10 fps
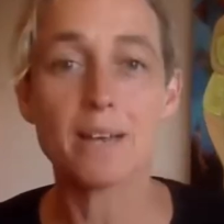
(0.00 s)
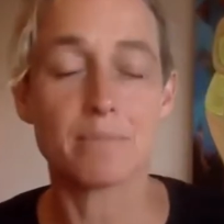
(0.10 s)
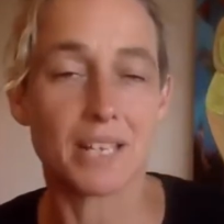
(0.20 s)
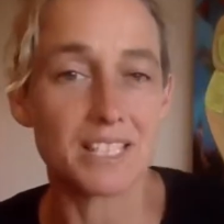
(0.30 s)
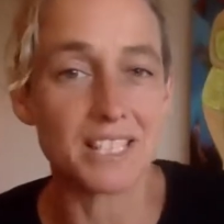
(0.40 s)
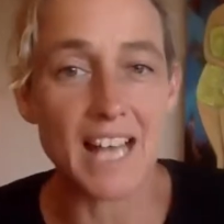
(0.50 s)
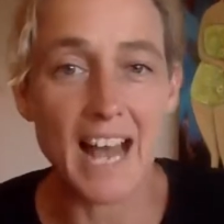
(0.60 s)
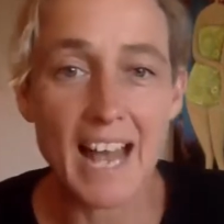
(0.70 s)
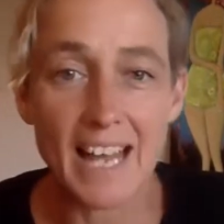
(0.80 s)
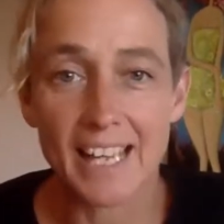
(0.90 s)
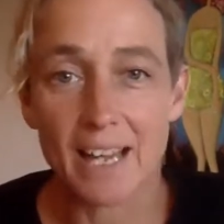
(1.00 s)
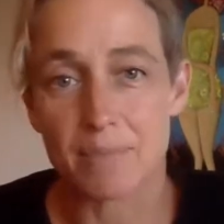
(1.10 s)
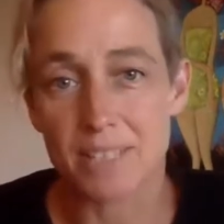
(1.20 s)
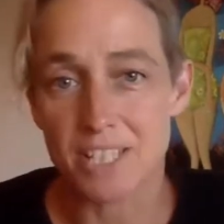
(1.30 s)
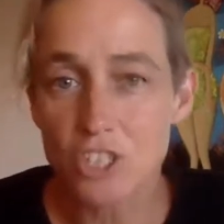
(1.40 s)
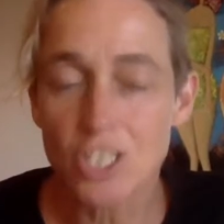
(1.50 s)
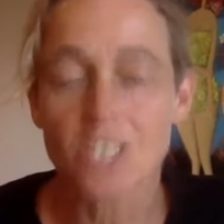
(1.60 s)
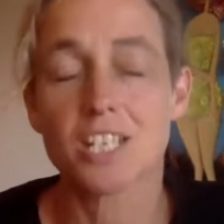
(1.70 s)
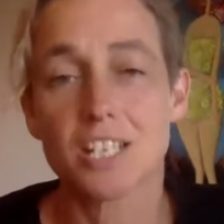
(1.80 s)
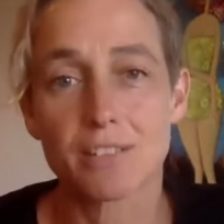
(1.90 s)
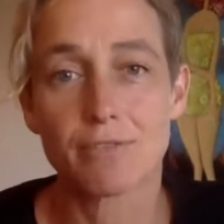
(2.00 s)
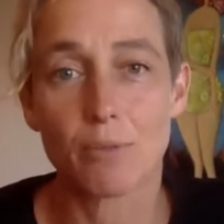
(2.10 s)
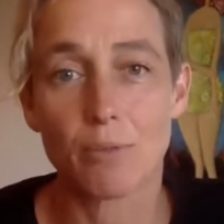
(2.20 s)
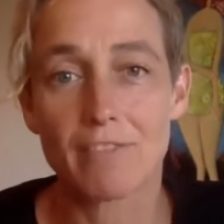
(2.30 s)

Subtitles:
because they are positioned in a different